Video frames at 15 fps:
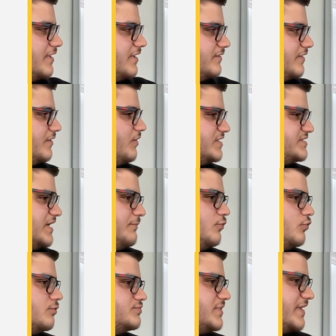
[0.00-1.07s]
WhatsApp
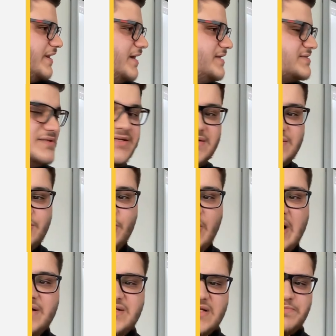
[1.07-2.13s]
groups they ask this. So
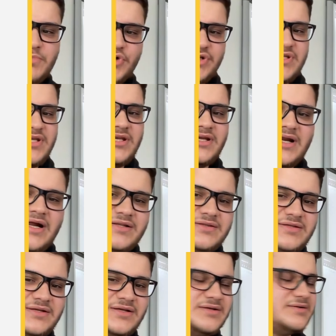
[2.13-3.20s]
I just put it here, and
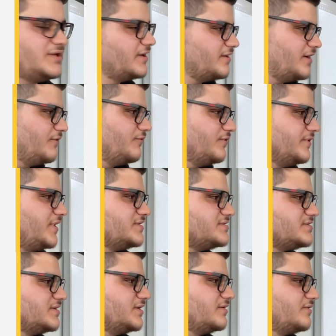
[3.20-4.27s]
like I will
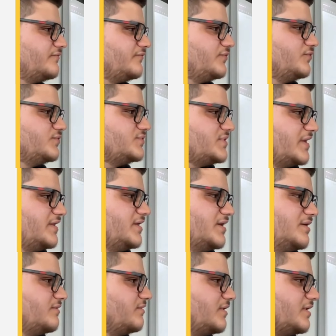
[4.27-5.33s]
not review it
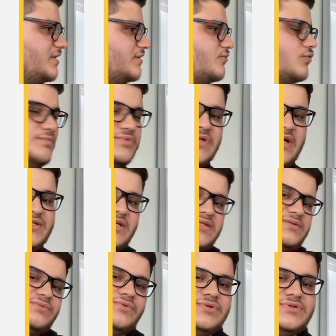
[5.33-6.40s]
again in the groups. I
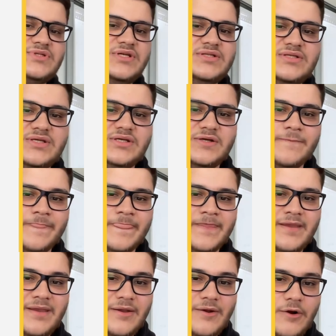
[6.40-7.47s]
just will see it here.
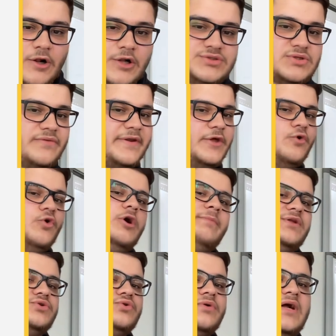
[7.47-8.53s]
Also, the
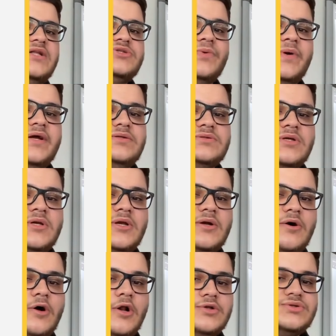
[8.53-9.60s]
requirement to graduate.
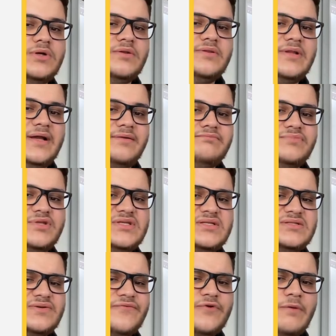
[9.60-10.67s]
Also, like this
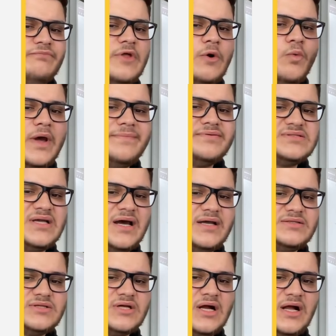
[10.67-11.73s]
is from the
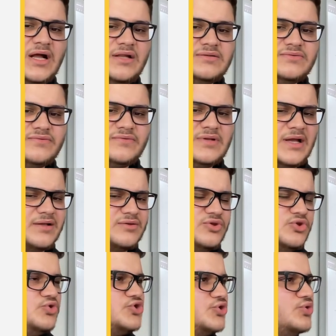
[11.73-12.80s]
website, and like
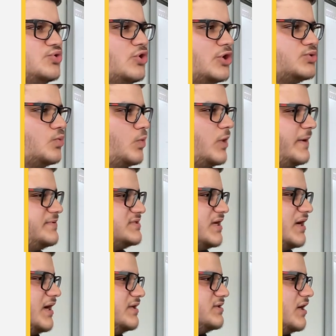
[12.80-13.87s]
you should go to
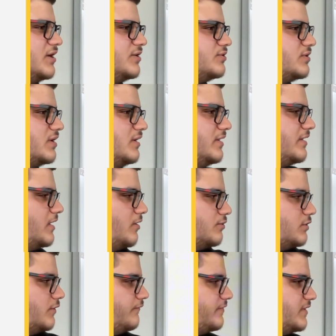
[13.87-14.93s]
website and click a
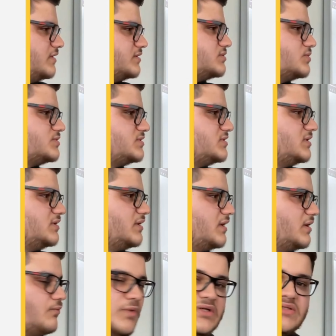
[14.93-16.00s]
lot of things to see
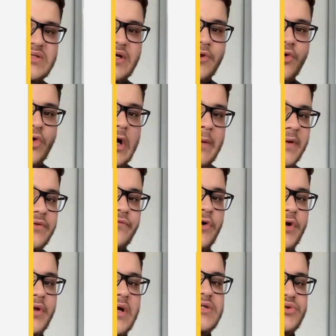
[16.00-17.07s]
what's the requirement
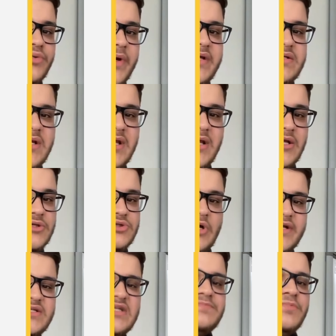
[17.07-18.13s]
for graduate. So
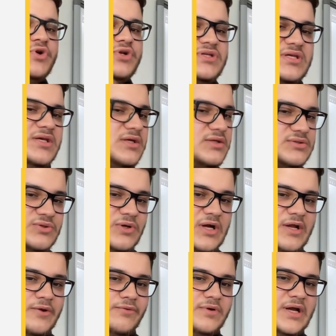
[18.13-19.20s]
I just put it here, so
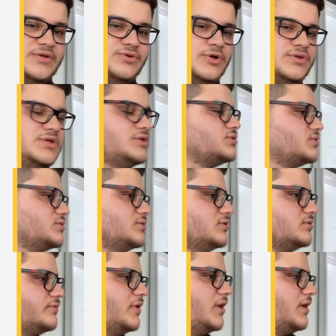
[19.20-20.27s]
I don't need
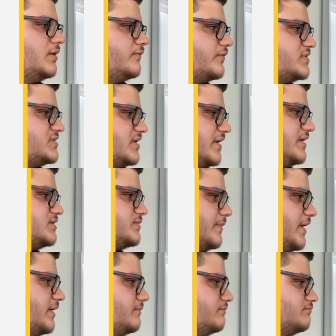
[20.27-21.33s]
to frustrate
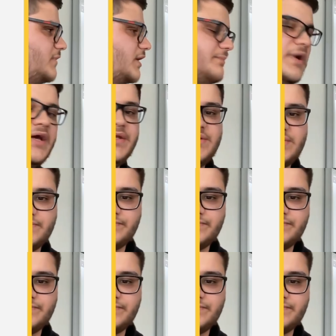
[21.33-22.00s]
my mind.